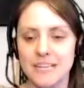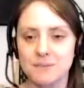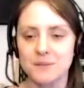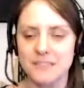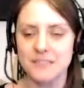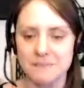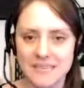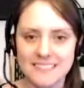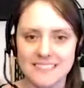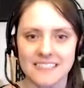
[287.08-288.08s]
pretty
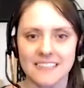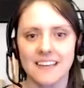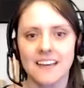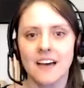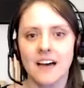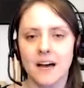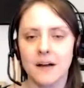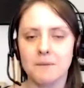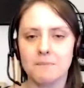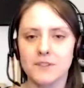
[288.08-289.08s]
amazing.
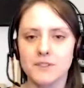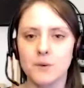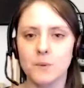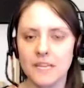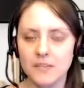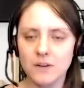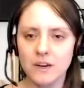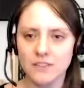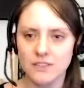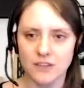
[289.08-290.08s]
So when you
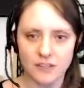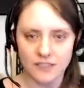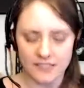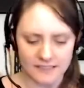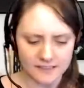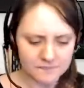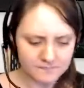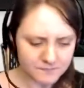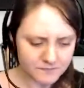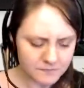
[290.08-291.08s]
got started,
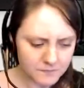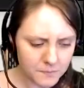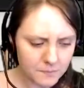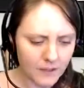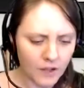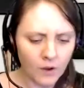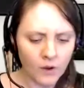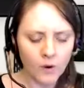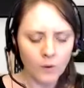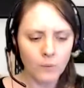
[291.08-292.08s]

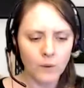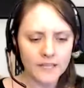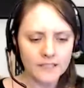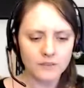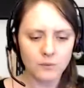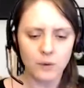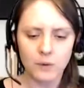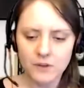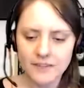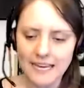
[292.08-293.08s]
what
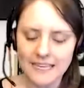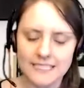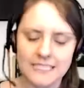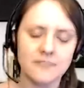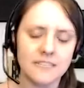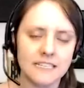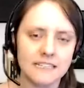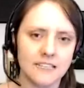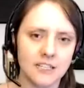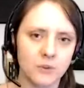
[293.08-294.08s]
were the activities
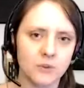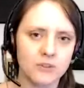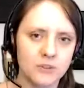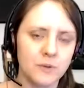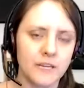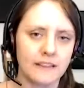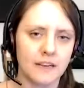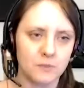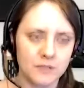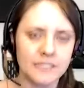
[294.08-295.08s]
that you were doing
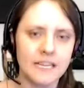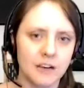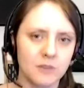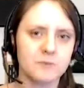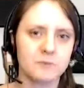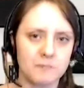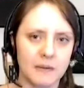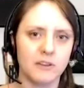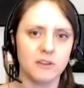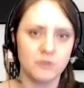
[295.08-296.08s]
that really helped
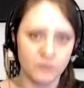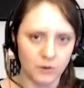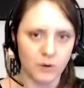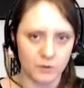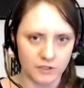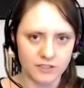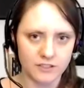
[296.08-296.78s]
propel you forward?